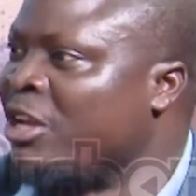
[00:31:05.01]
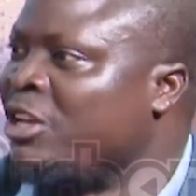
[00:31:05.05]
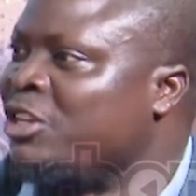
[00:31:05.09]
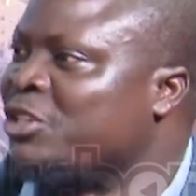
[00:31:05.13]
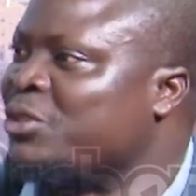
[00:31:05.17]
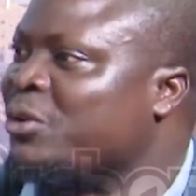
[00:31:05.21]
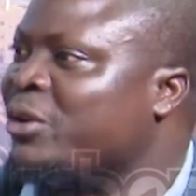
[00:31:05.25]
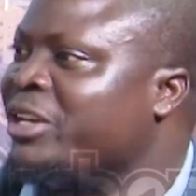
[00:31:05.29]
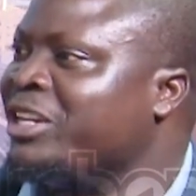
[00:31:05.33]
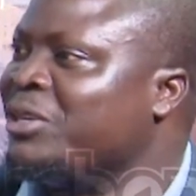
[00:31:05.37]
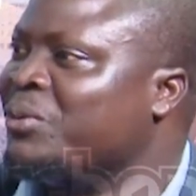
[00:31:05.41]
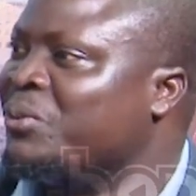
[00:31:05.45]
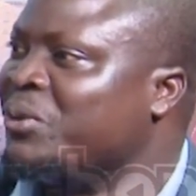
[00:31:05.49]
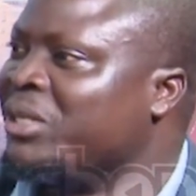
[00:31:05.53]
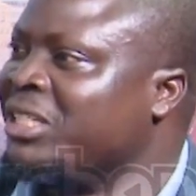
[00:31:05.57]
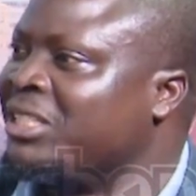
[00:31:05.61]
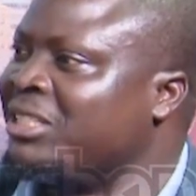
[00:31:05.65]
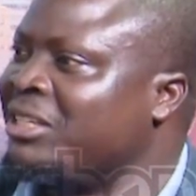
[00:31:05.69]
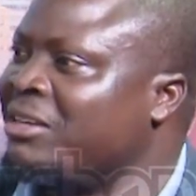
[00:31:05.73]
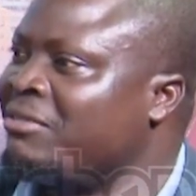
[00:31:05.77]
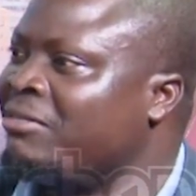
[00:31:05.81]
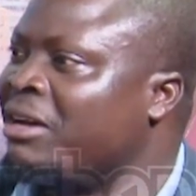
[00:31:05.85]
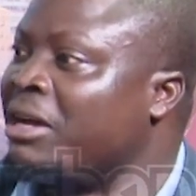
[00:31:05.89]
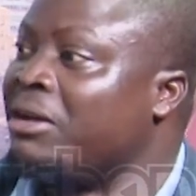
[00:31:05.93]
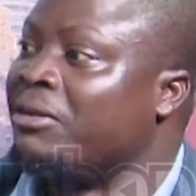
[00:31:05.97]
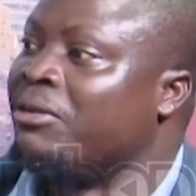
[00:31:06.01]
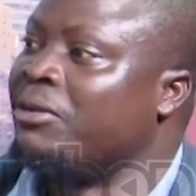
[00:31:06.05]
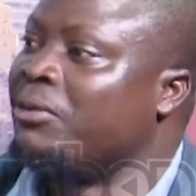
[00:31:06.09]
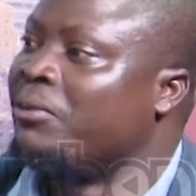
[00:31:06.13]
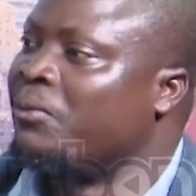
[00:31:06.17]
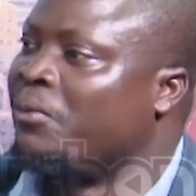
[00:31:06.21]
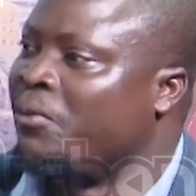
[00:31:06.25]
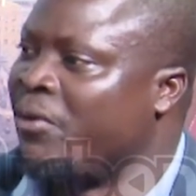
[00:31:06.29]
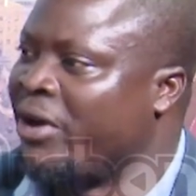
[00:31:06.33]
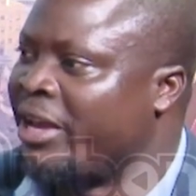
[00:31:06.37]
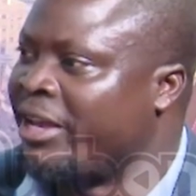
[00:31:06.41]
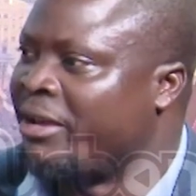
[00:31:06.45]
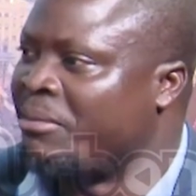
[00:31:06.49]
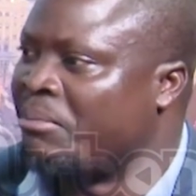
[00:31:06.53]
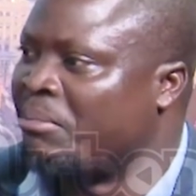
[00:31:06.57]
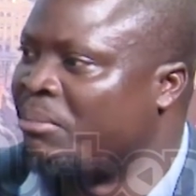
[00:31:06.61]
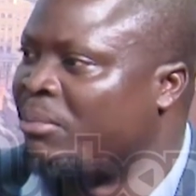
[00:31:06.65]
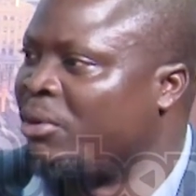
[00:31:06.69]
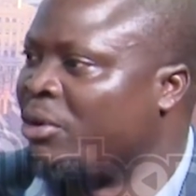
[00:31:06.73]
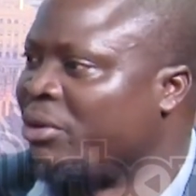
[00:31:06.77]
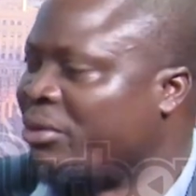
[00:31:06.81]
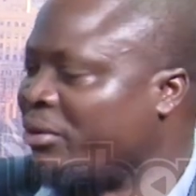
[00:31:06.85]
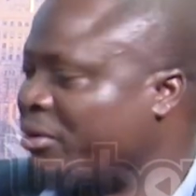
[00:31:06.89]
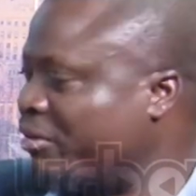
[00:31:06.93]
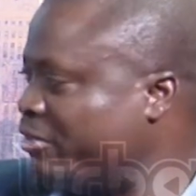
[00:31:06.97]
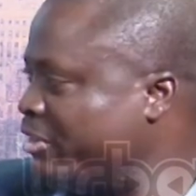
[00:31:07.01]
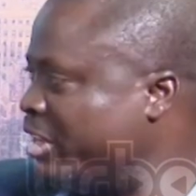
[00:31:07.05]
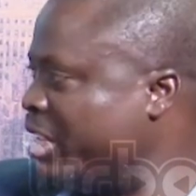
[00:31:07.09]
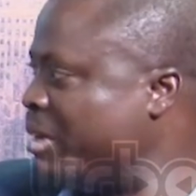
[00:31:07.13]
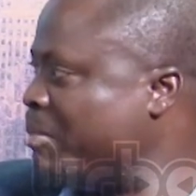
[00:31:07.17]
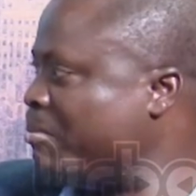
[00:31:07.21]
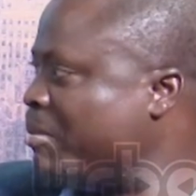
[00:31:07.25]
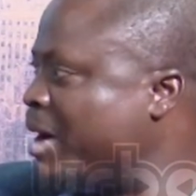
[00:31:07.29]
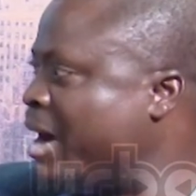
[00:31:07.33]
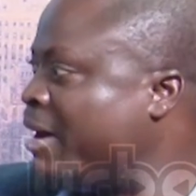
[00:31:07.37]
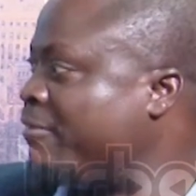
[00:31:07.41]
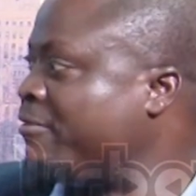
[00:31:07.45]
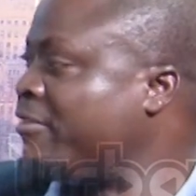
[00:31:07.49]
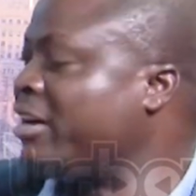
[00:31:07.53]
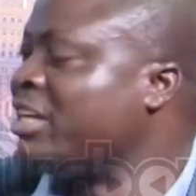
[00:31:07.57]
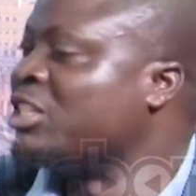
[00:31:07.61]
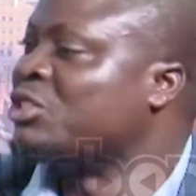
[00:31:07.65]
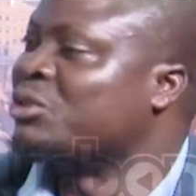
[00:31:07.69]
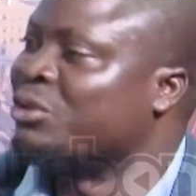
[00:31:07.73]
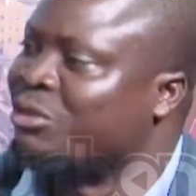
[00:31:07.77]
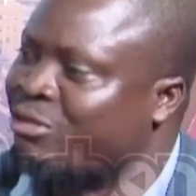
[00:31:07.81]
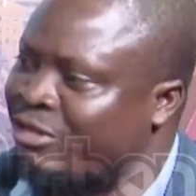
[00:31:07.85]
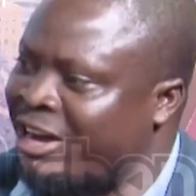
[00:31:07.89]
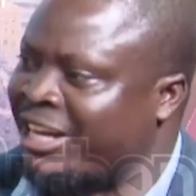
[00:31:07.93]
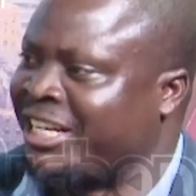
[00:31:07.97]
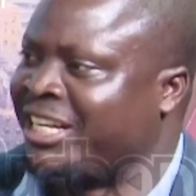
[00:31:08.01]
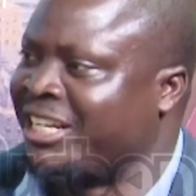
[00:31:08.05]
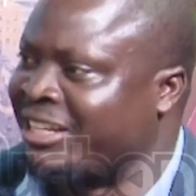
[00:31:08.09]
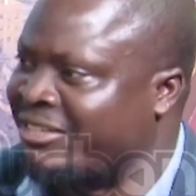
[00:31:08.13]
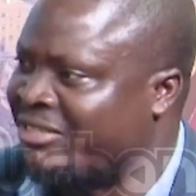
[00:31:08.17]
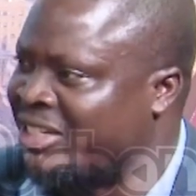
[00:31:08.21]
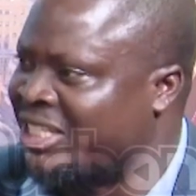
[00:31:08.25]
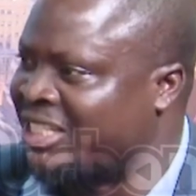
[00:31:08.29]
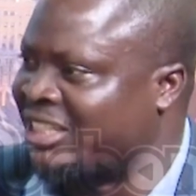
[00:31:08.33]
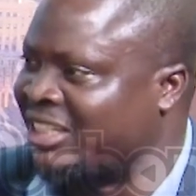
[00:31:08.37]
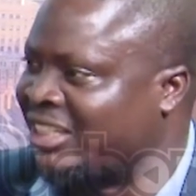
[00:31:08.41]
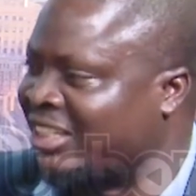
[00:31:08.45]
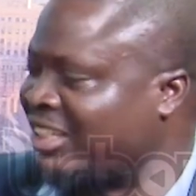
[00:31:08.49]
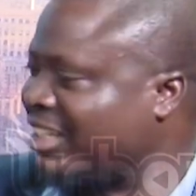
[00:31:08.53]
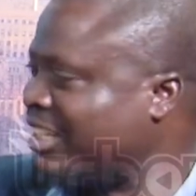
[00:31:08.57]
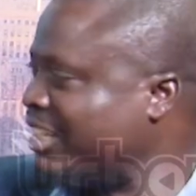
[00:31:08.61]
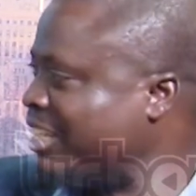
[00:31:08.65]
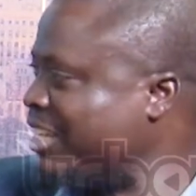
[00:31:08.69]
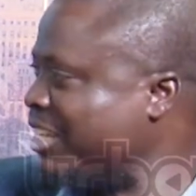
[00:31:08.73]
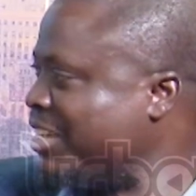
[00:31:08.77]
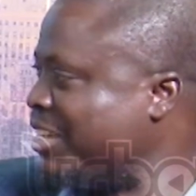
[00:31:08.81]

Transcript: So in whichever way, both of them are first over at a risk.